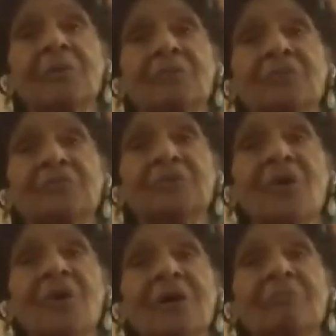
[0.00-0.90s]

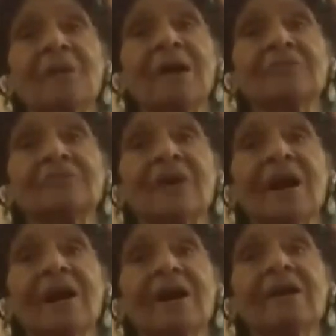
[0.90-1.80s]
John Miles
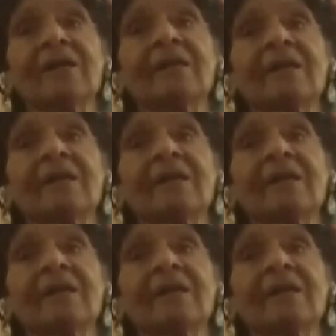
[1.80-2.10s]
died